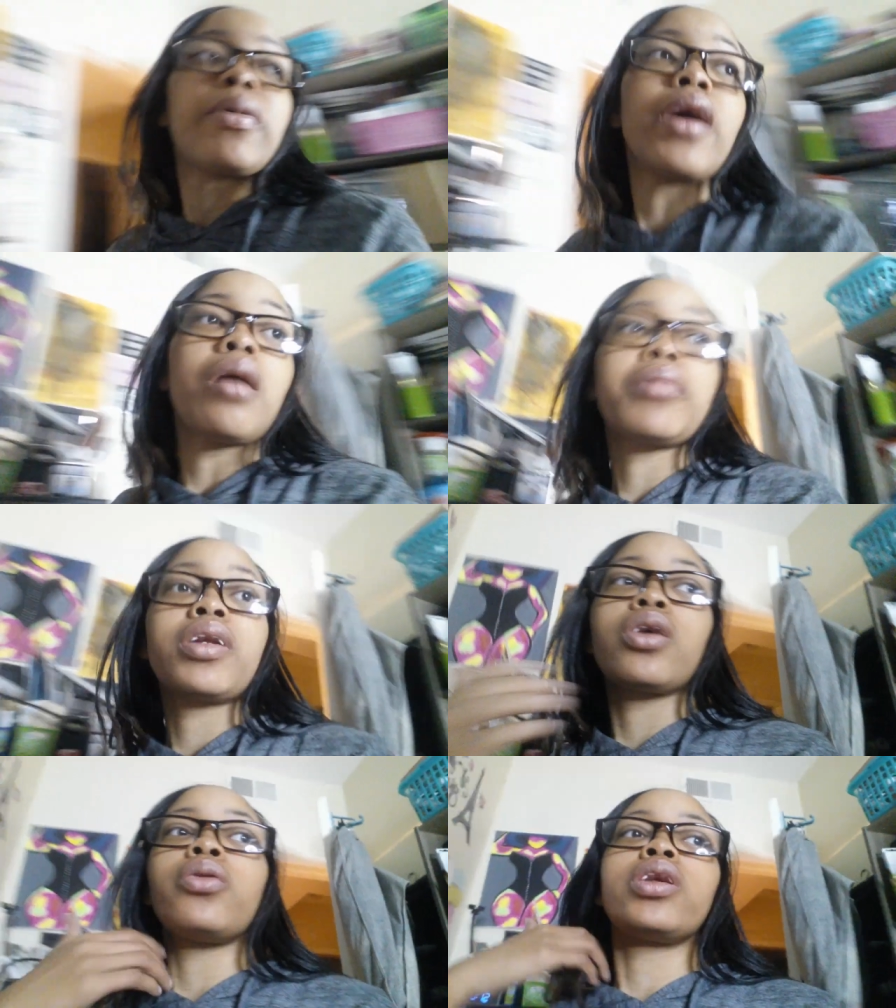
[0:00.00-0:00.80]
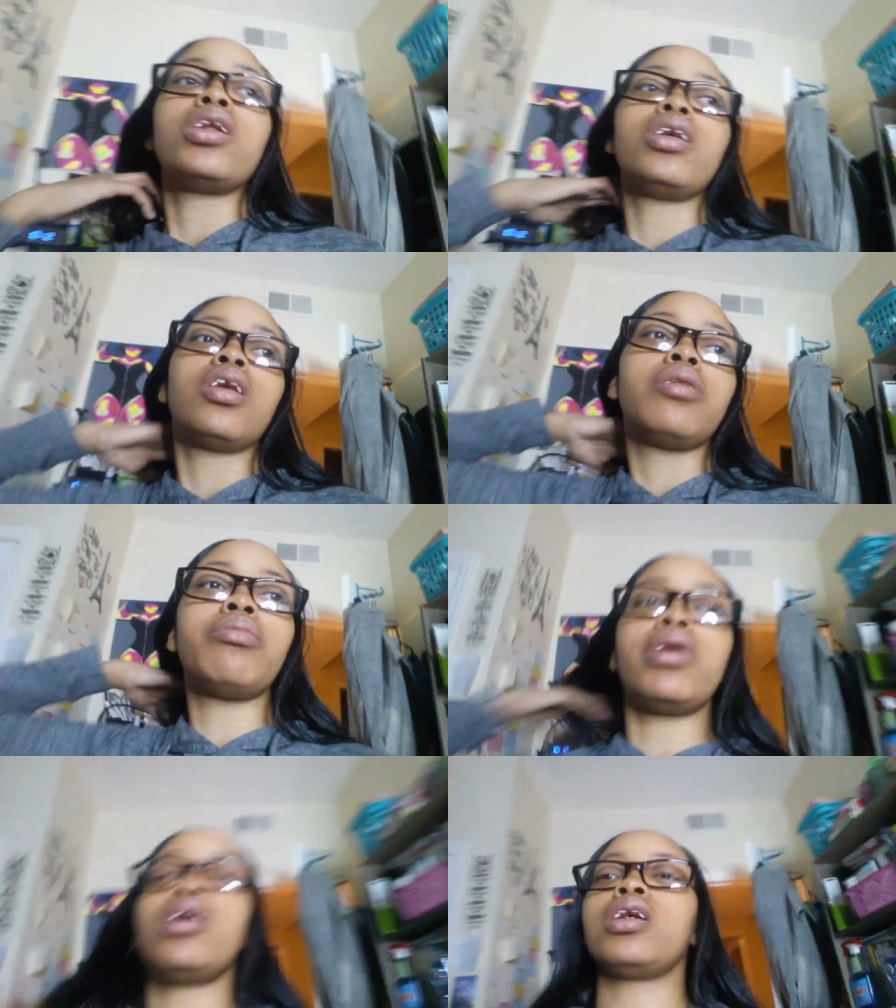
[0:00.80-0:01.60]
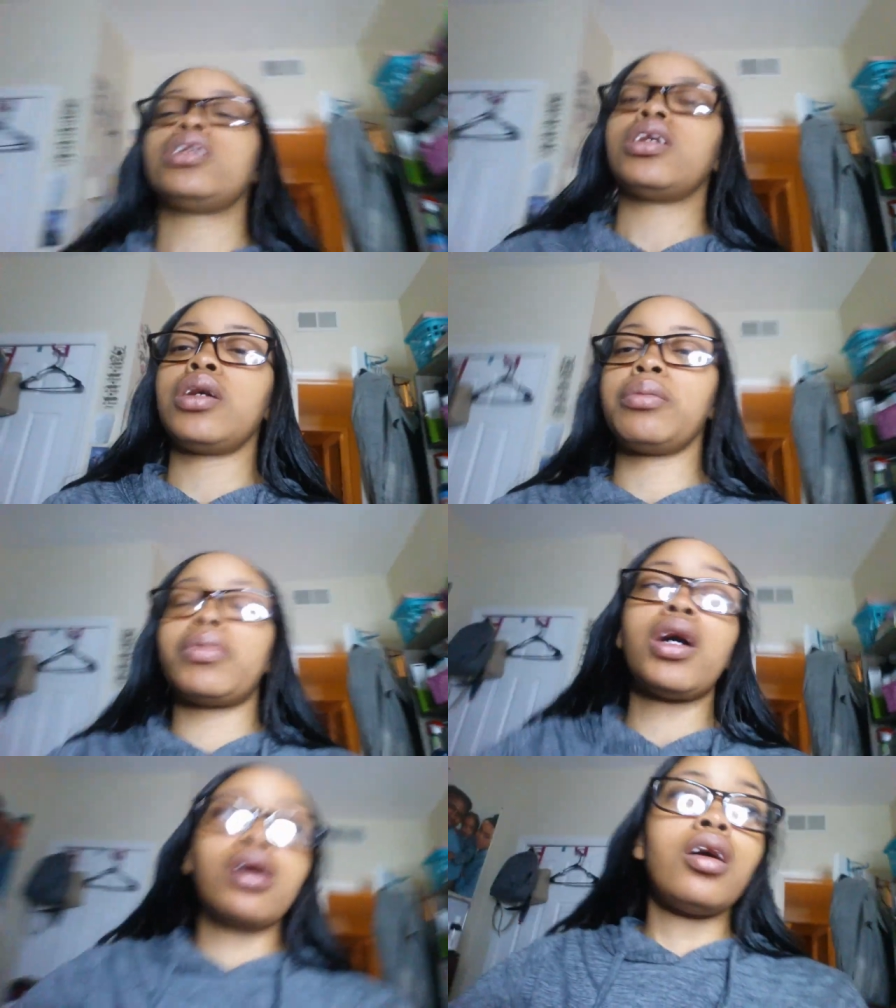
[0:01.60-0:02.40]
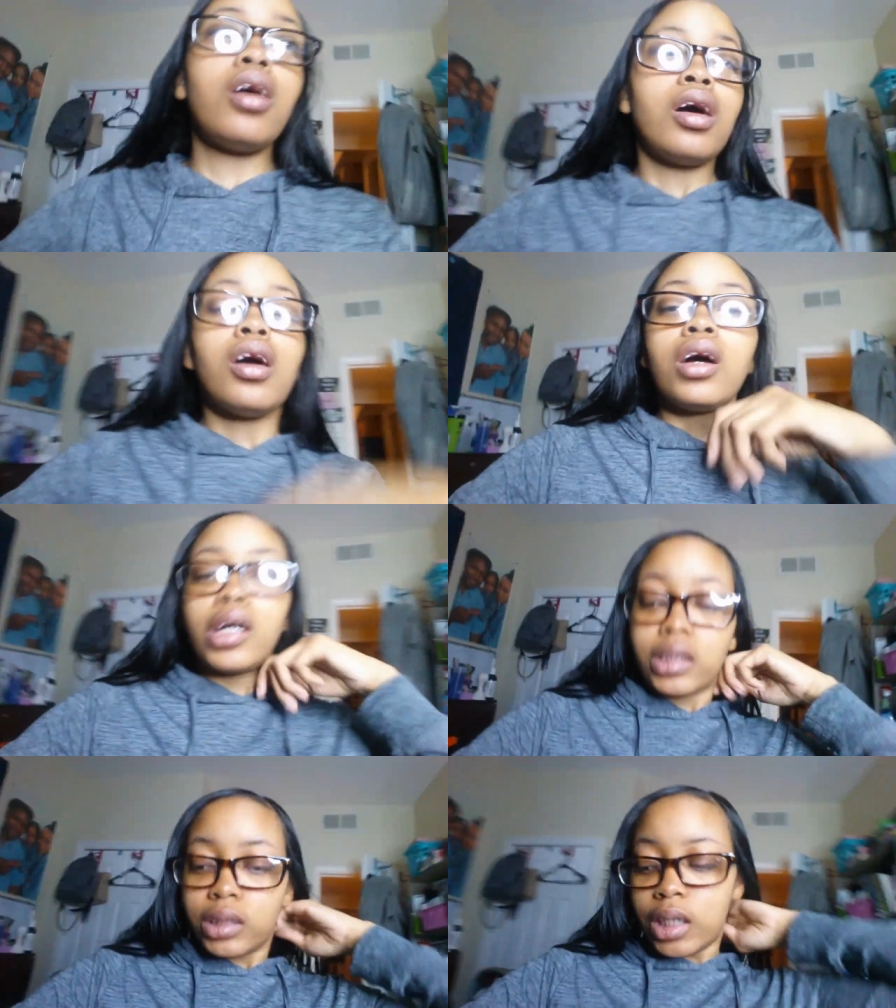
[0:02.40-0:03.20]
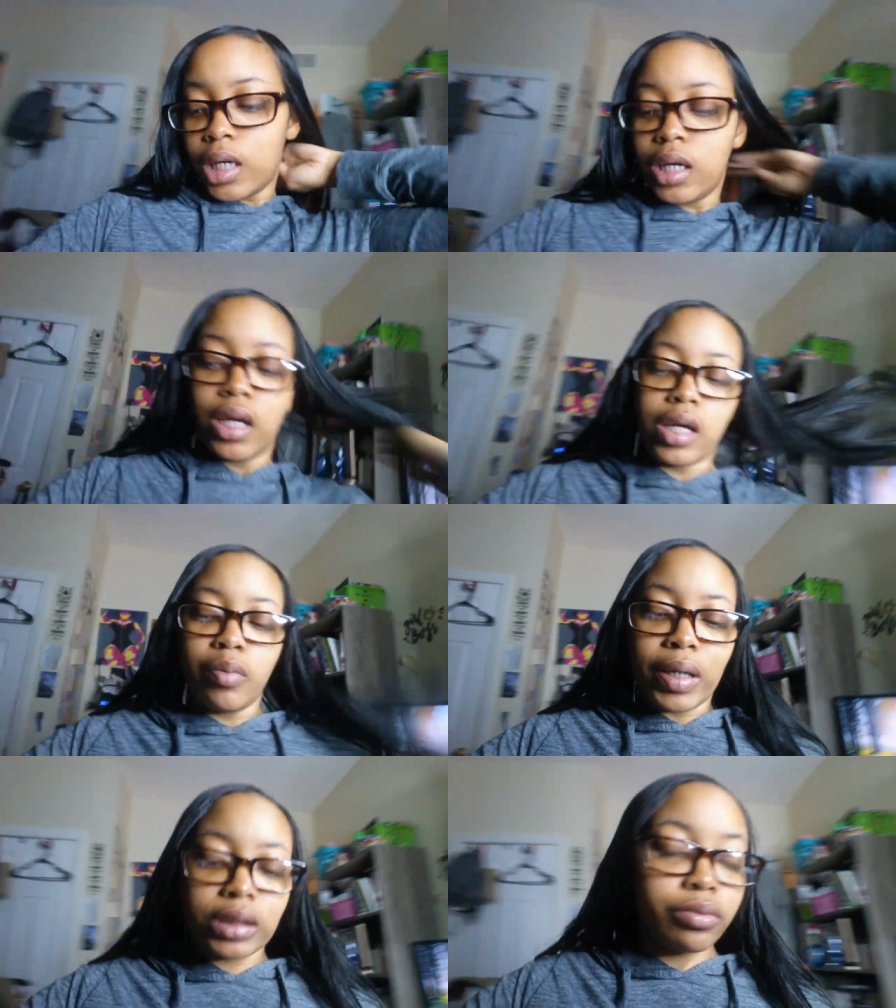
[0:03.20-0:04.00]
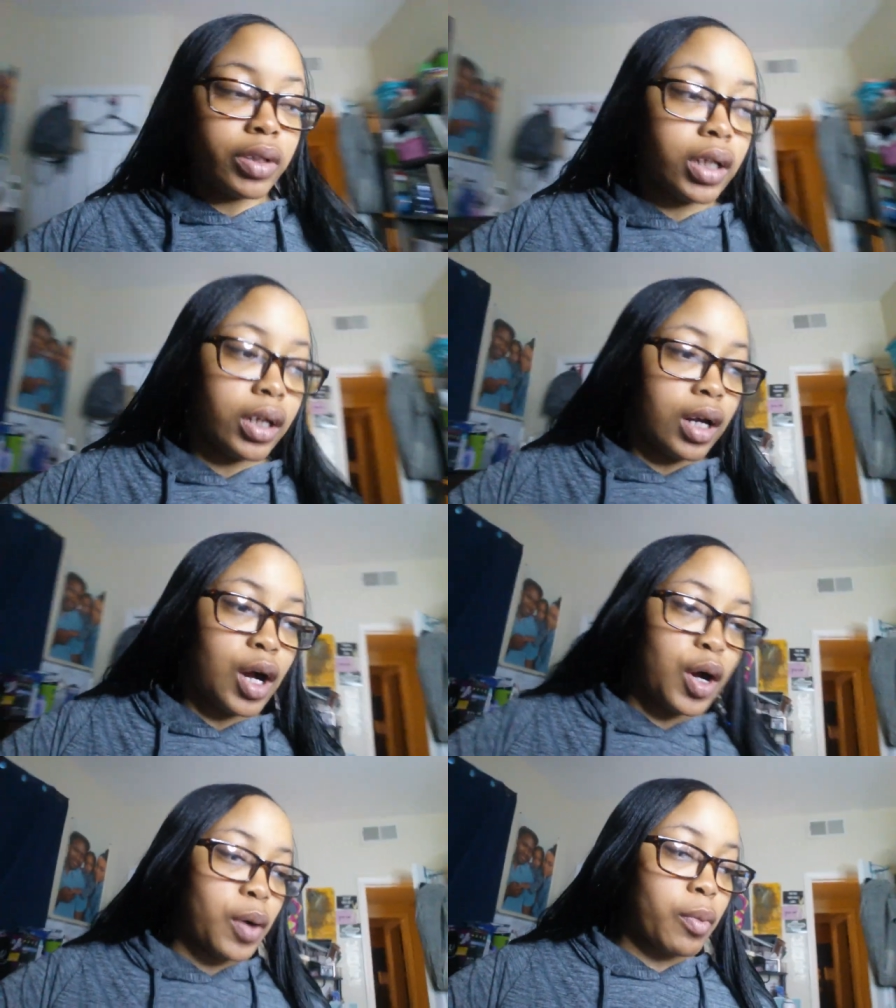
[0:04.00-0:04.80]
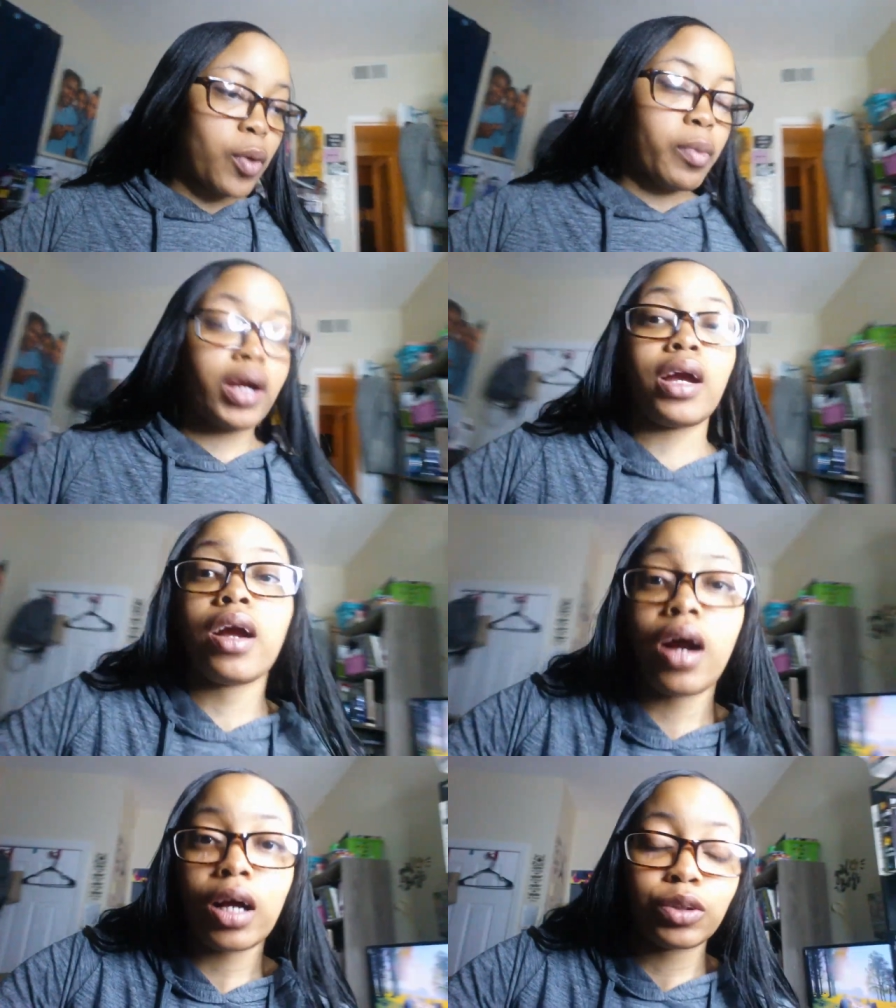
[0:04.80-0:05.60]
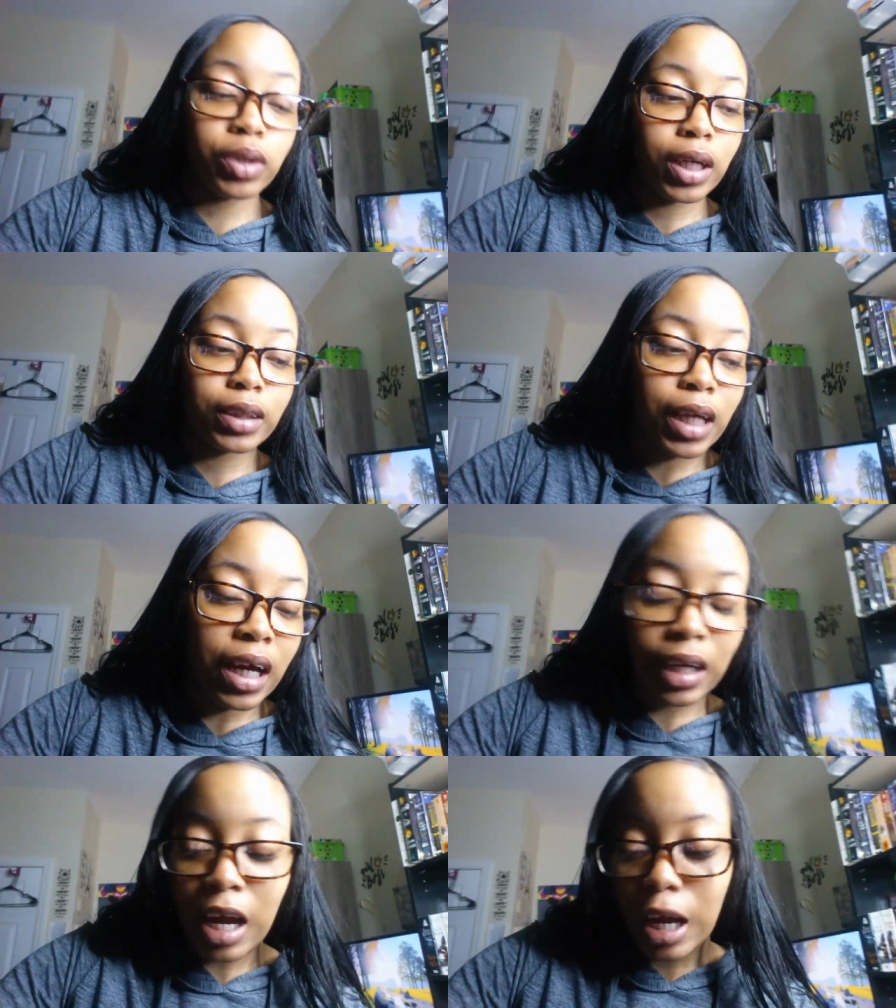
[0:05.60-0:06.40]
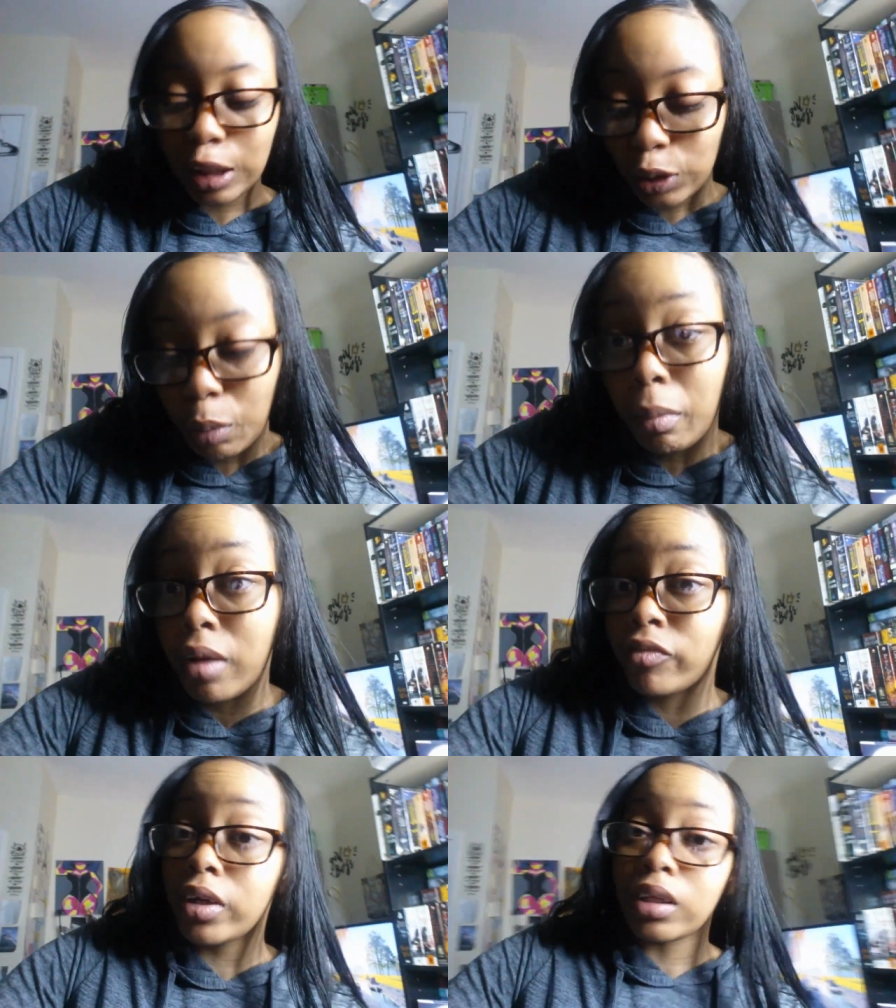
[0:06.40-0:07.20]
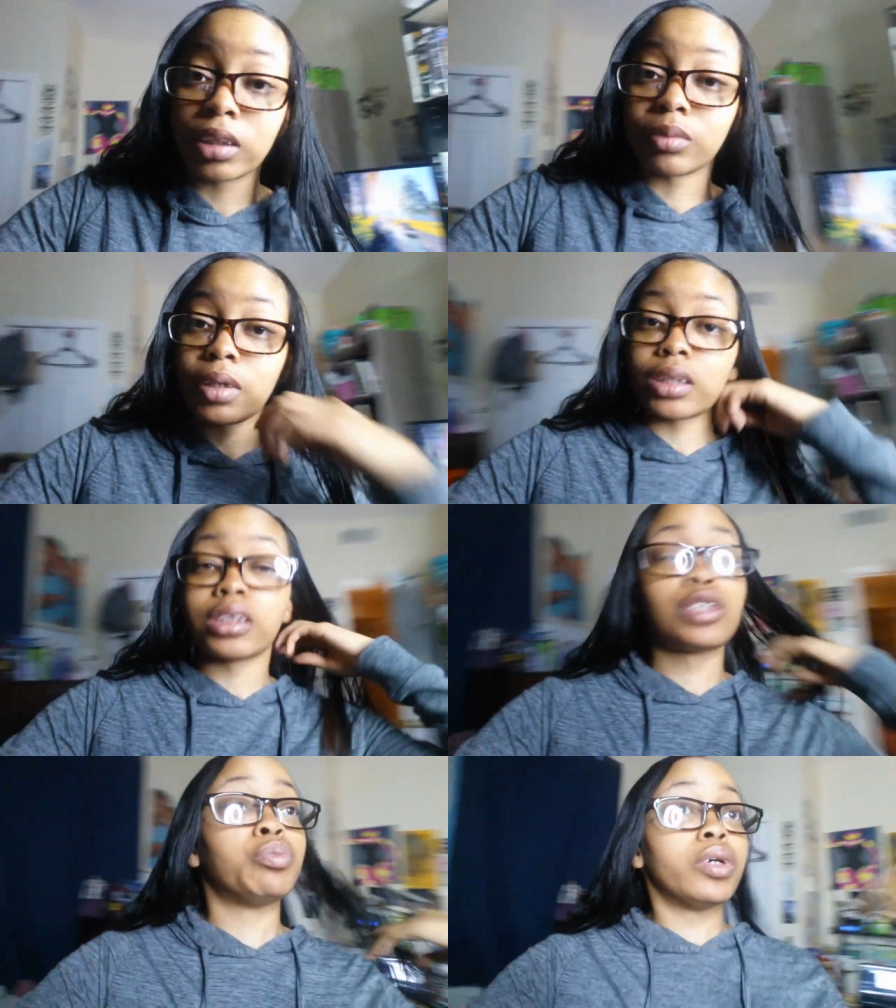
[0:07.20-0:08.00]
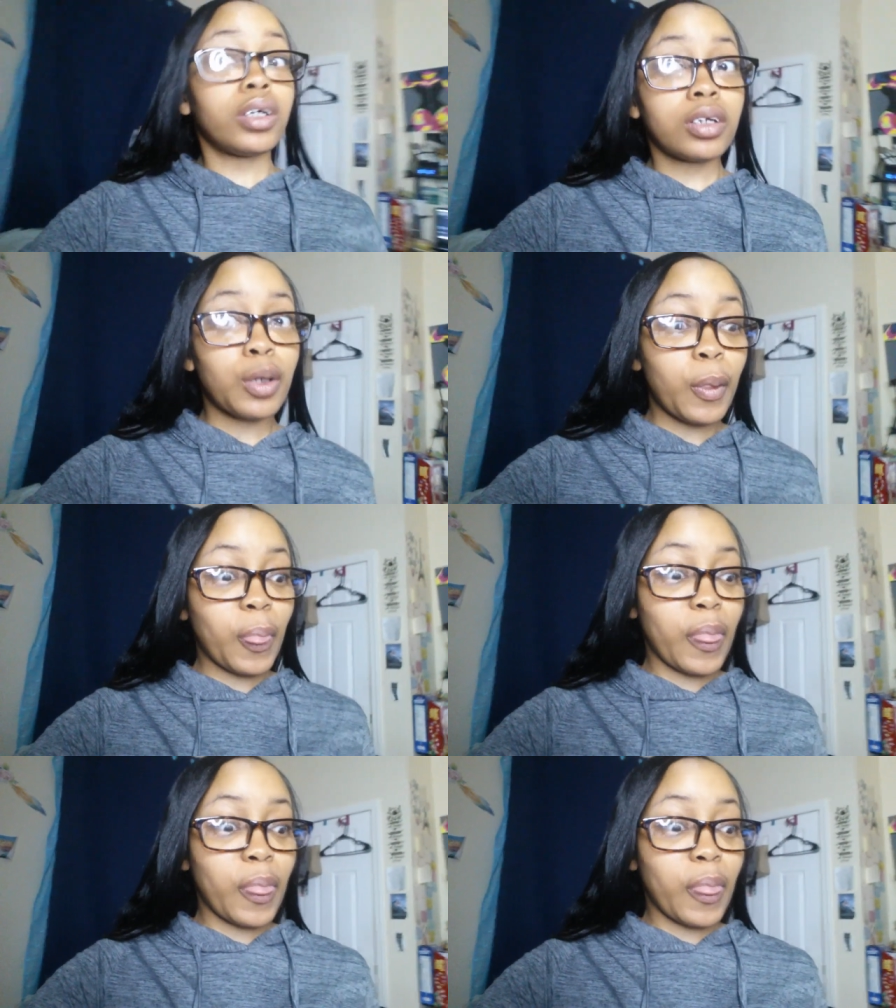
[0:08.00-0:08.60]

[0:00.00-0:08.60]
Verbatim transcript: But yeah, I'm going to quickly make some tea and get back to reading. Um, oh my god, you guys. I, I got to talk about my feelings because this book